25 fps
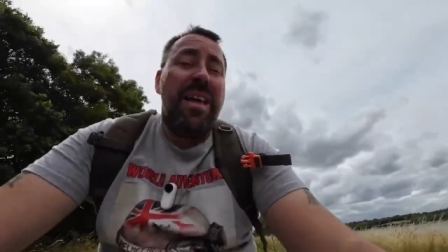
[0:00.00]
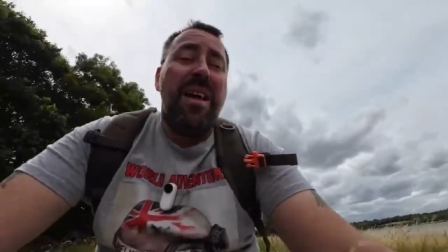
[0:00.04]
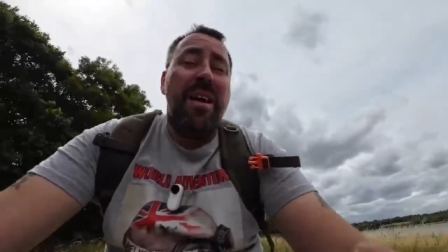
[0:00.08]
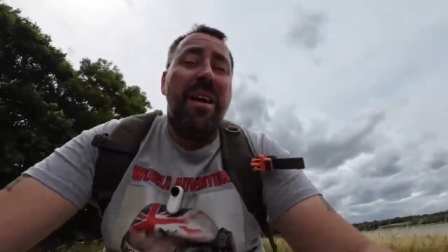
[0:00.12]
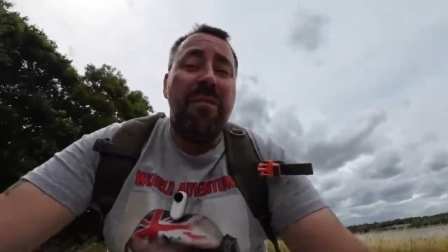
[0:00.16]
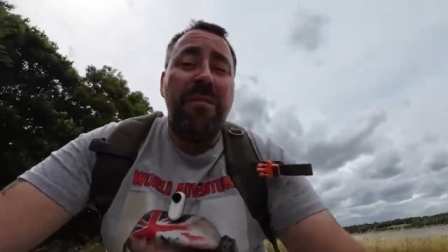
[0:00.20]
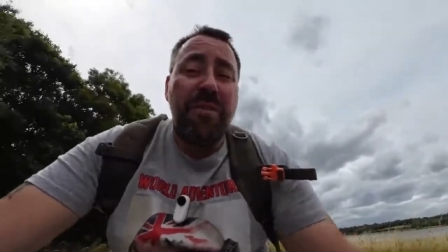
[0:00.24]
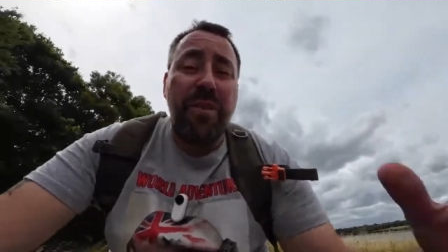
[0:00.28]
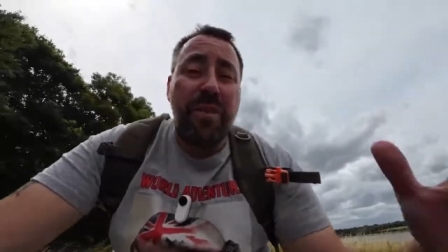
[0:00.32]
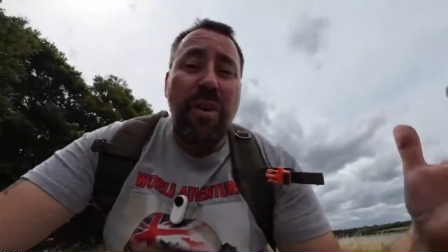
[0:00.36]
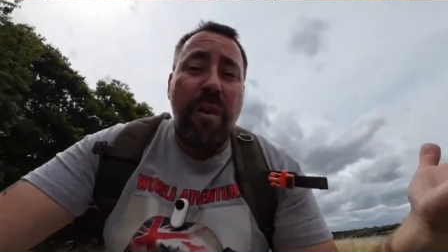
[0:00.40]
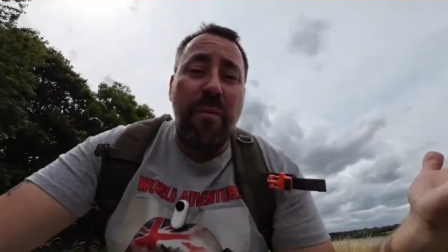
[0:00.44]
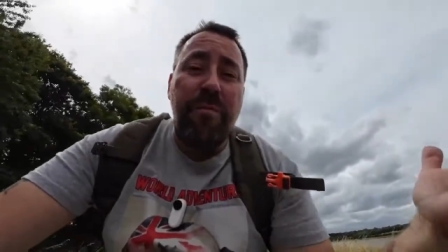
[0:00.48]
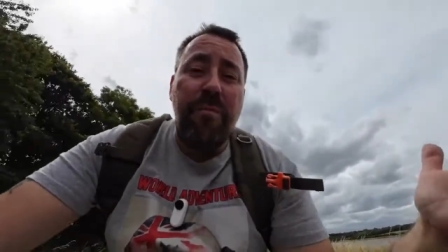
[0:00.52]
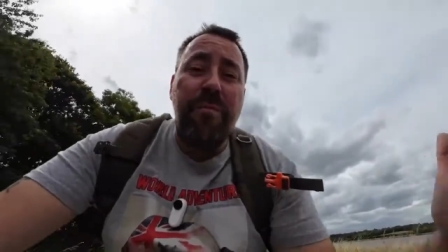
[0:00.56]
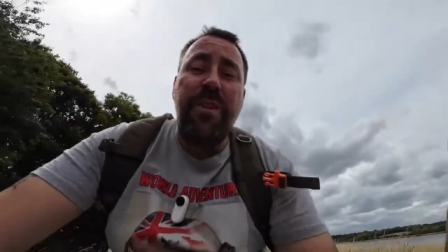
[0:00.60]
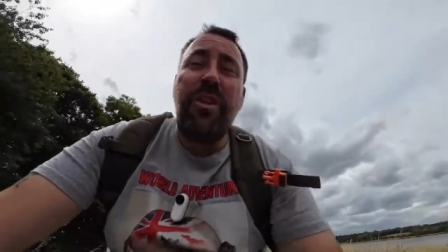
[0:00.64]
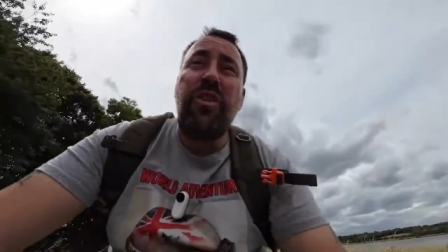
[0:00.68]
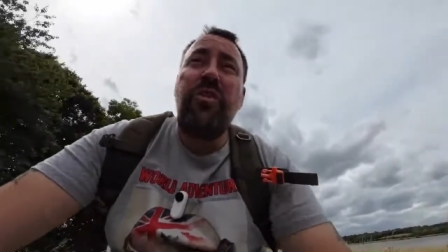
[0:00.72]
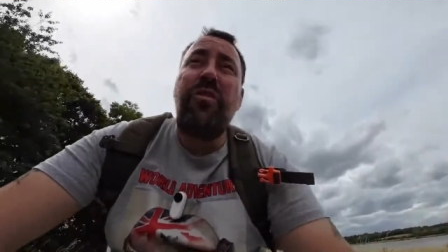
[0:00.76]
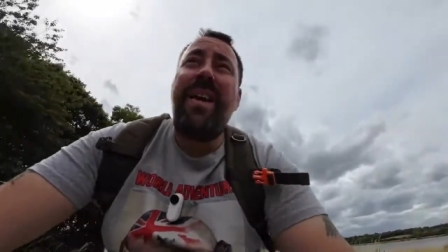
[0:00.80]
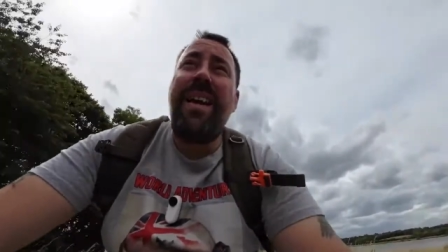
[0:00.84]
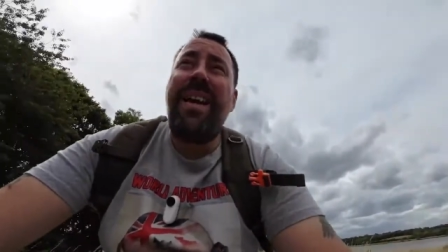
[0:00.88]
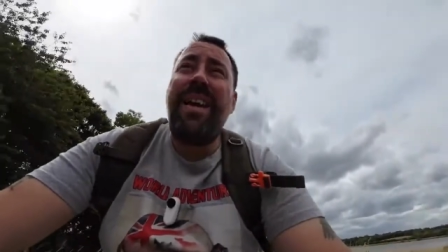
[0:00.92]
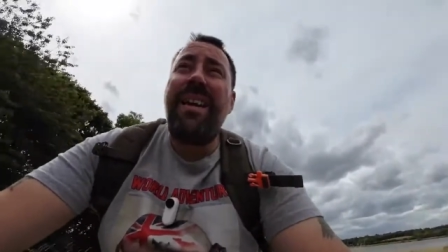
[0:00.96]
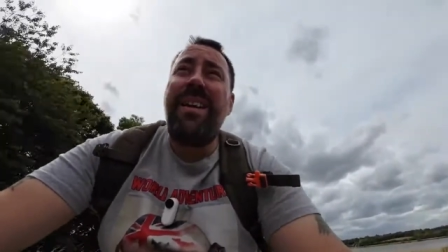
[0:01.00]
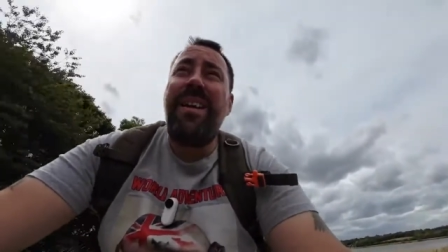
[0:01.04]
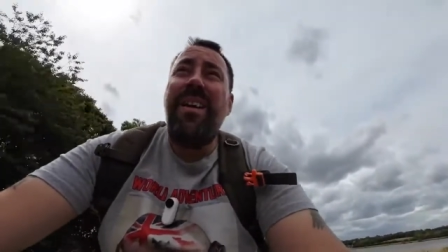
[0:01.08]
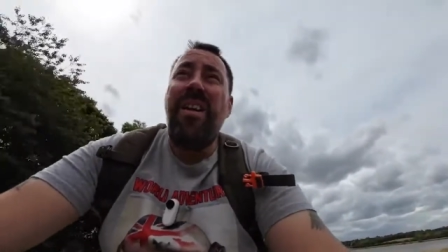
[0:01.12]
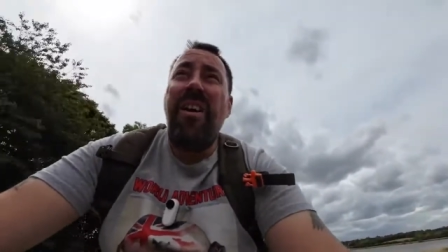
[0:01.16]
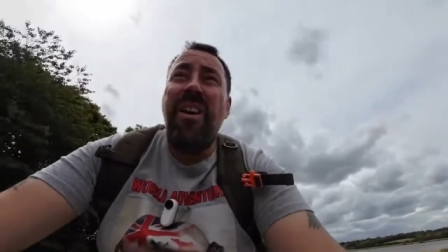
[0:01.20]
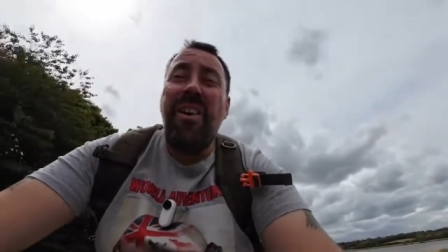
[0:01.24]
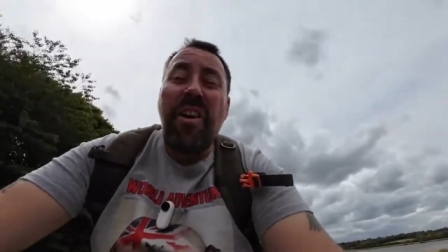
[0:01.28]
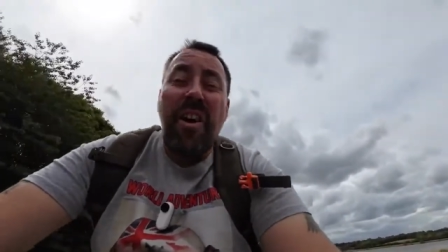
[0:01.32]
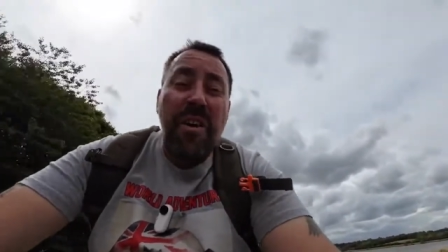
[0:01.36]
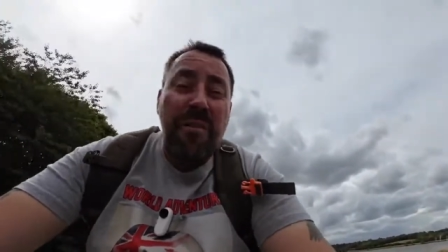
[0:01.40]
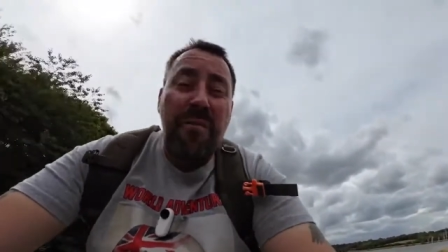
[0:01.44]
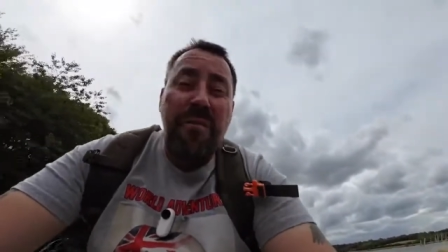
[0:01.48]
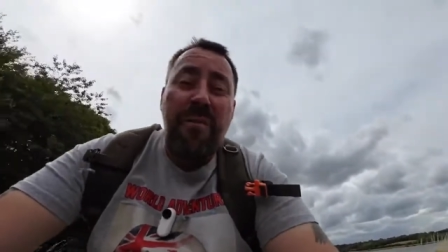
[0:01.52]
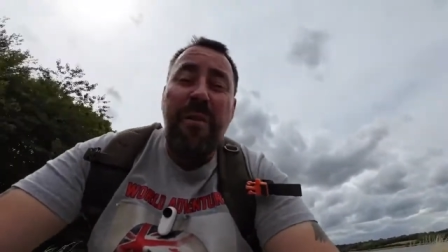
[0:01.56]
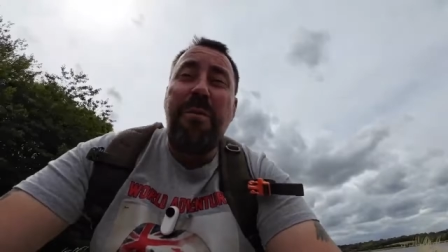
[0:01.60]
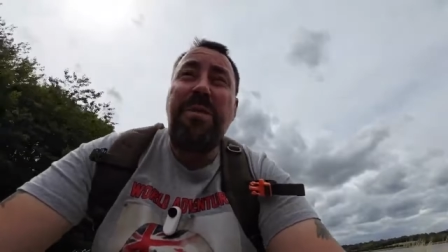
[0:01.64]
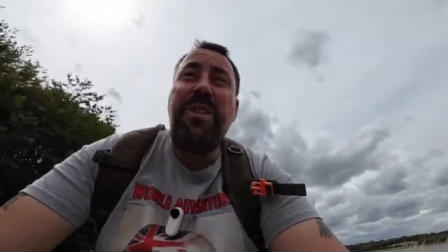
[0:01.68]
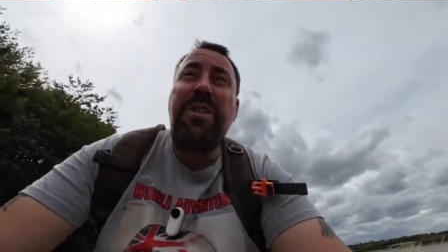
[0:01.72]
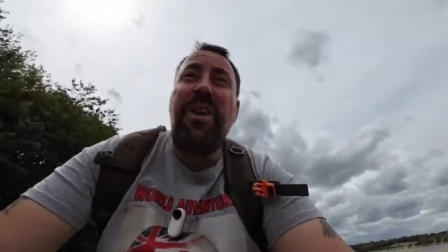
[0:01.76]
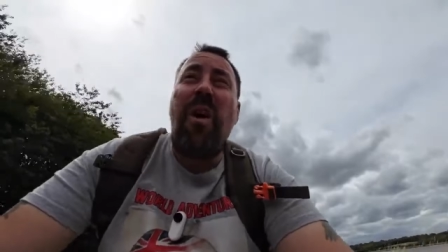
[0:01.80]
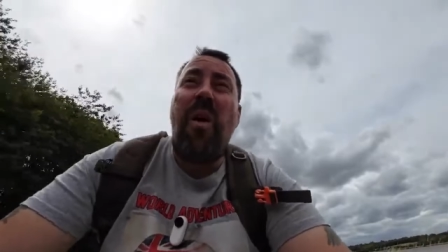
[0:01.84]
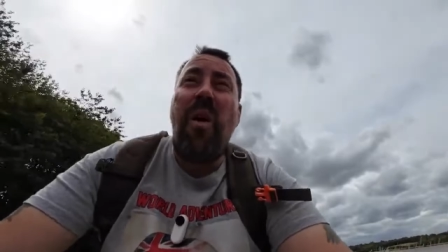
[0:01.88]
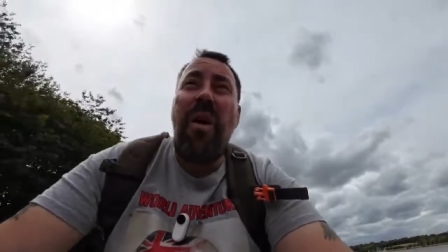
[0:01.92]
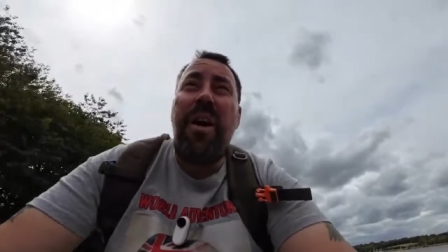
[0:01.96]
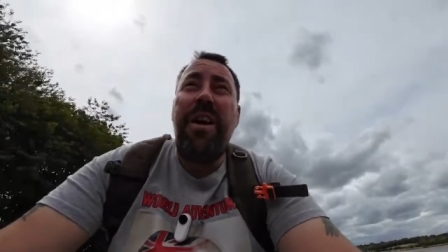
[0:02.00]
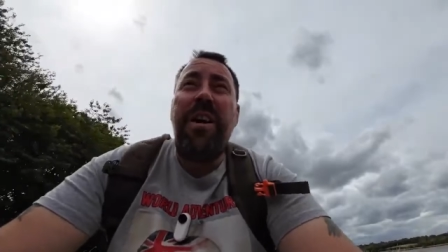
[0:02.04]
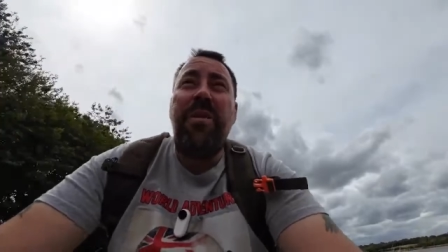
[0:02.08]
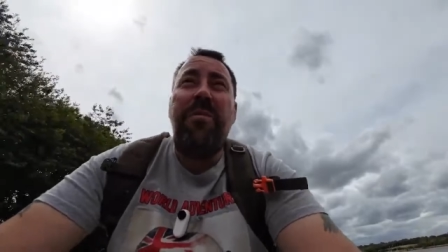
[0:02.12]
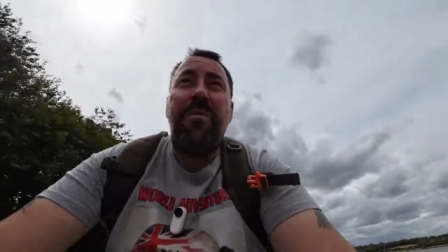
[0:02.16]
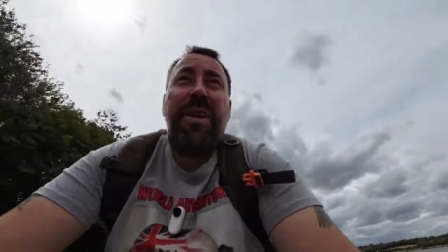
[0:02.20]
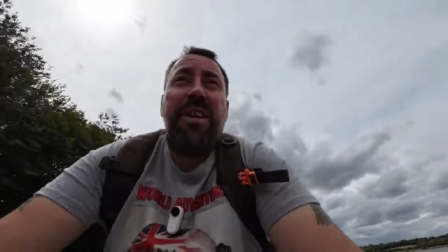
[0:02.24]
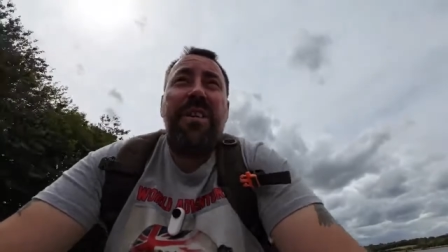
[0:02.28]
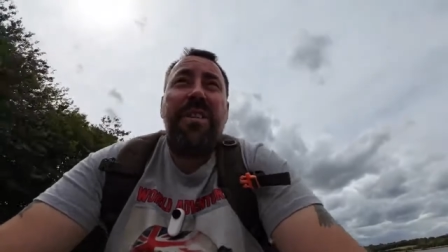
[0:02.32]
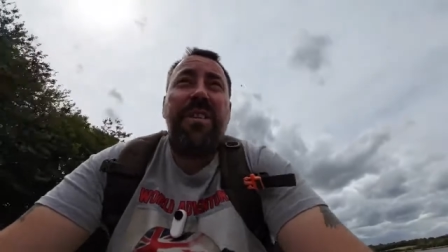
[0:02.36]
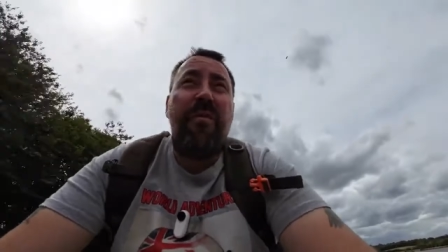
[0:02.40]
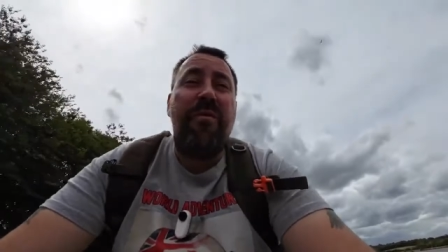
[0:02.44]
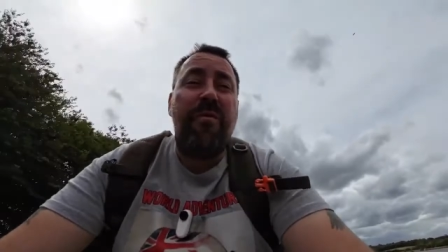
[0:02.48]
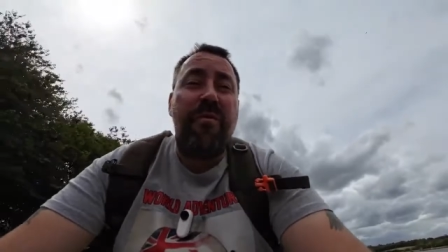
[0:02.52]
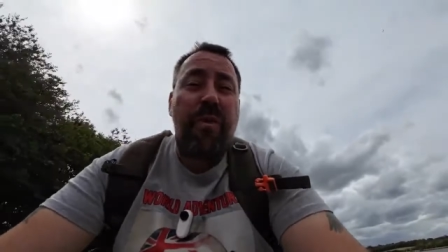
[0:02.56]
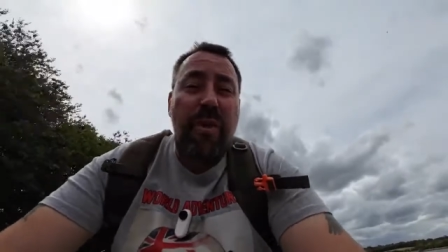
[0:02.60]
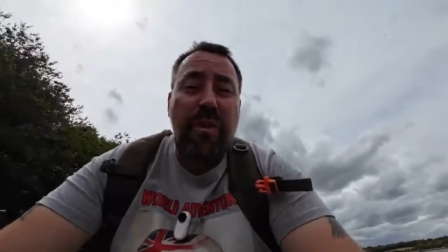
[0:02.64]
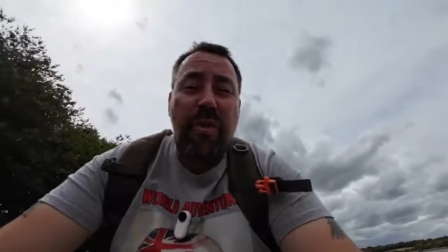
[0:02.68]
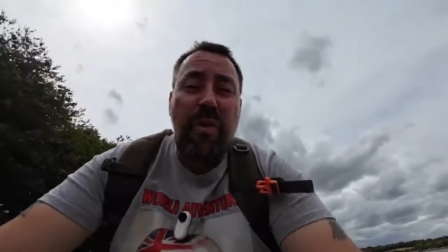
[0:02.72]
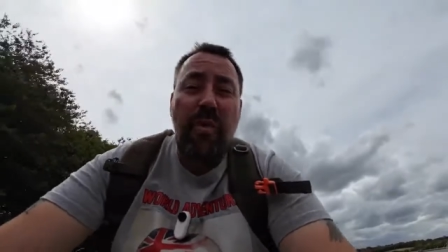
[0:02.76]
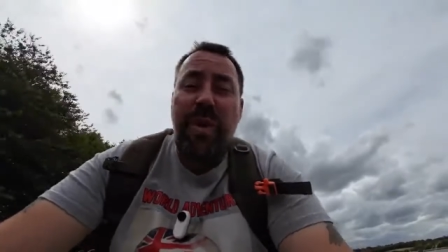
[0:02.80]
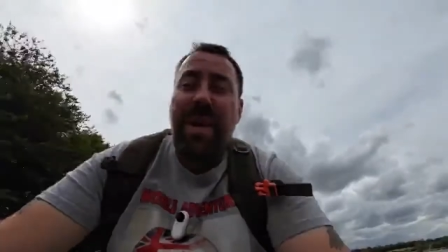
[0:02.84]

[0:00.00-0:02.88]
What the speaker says: I've stopped for a drink. I don't feel tired because I've throttled